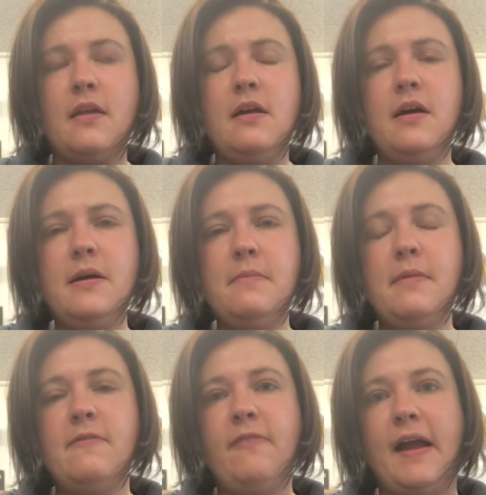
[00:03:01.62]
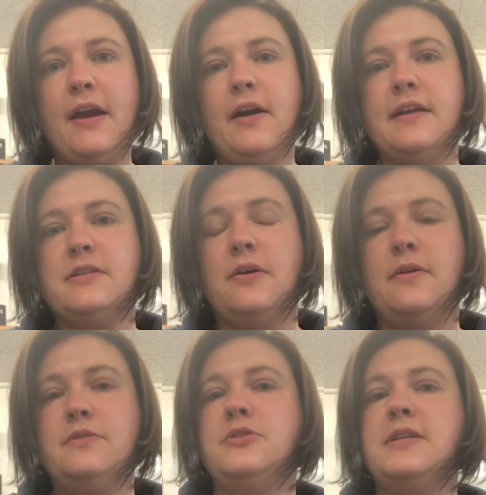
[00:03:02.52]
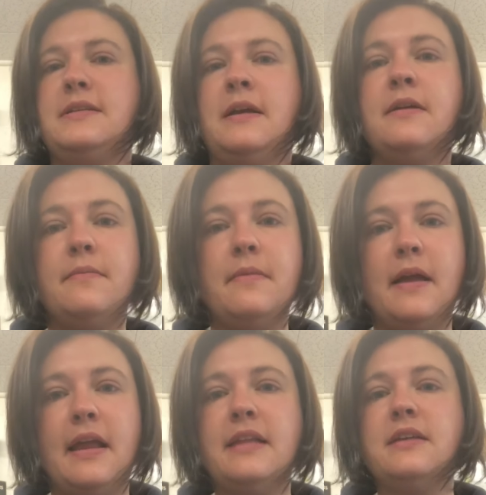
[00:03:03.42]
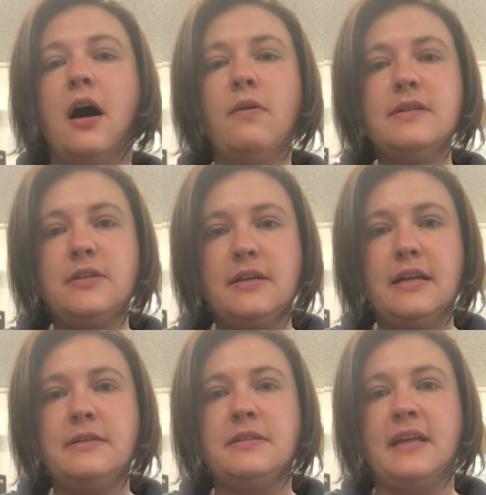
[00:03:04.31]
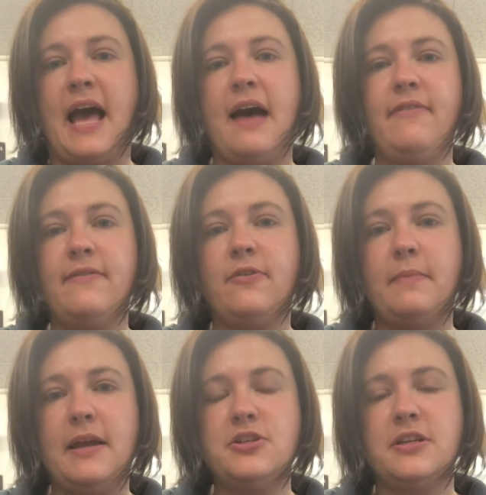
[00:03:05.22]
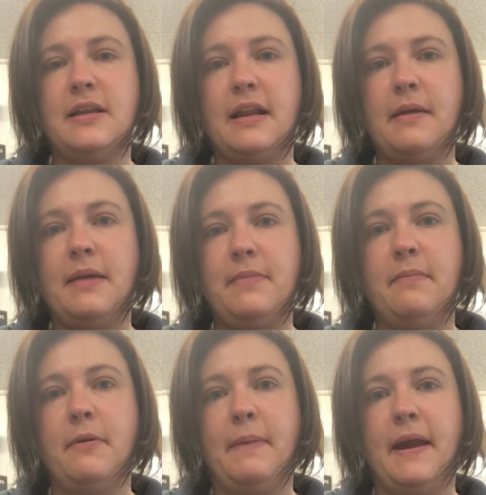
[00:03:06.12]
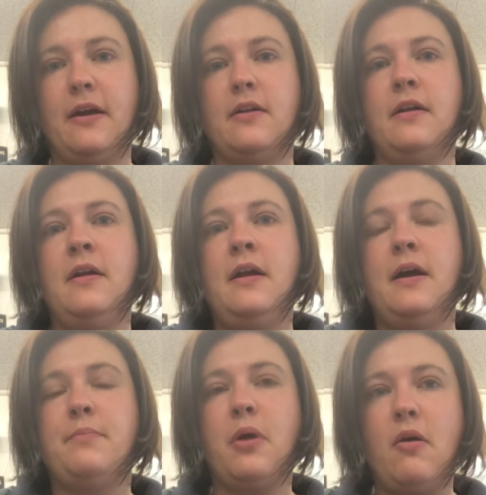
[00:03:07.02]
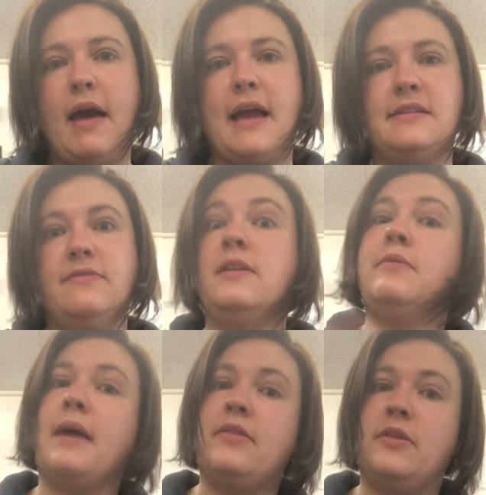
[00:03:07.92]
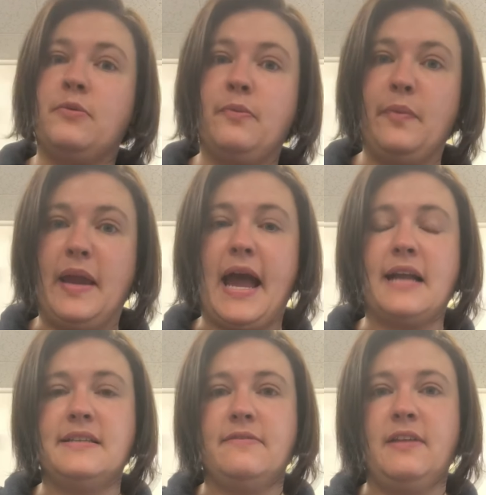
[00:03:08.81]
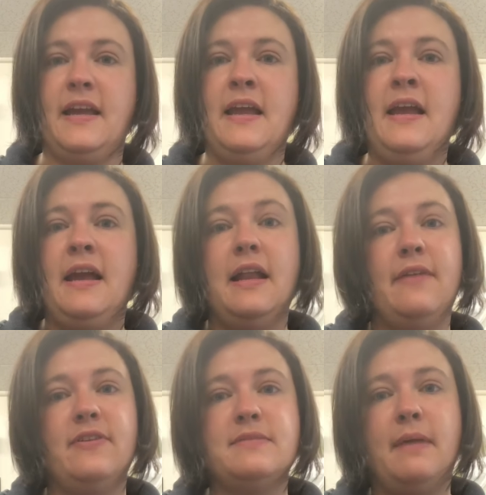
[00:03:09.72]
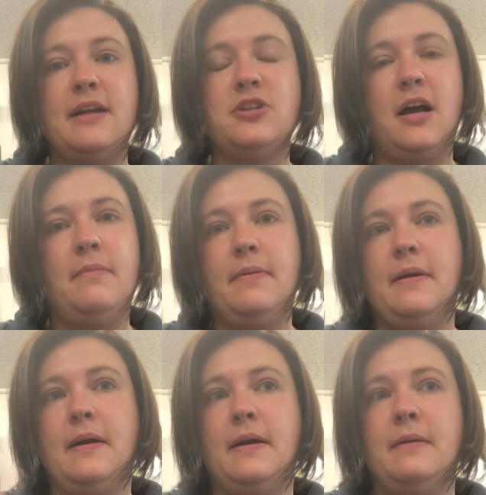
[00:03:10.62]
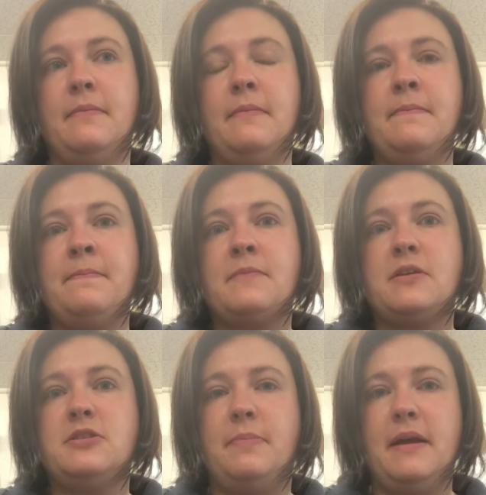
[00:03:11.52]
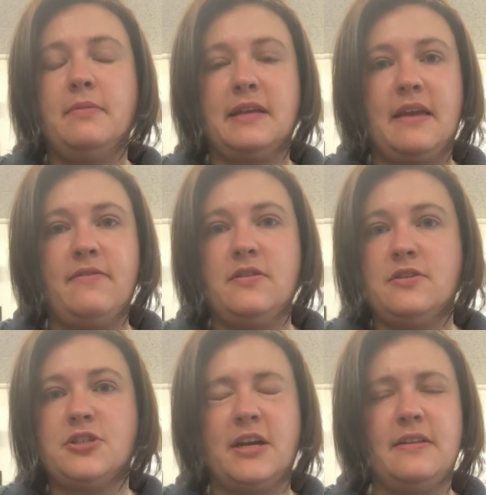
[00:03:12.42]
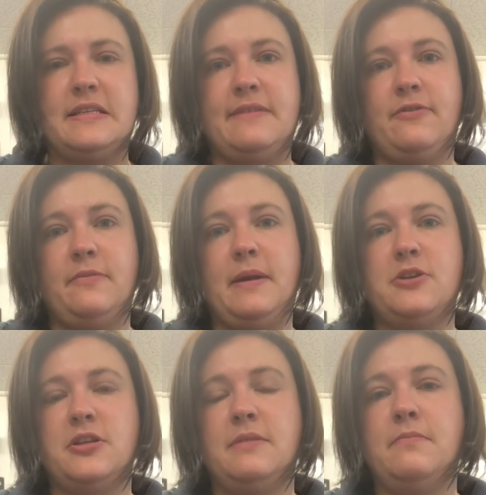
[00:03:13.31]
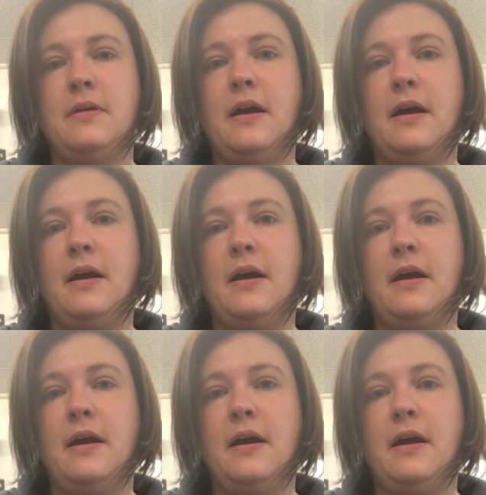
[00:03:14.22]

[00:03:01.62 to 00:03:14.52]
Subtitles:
fire. And so just it's always good to have information and be prepared proactively rather than reactively. And if it's my job to be able to give you and share this information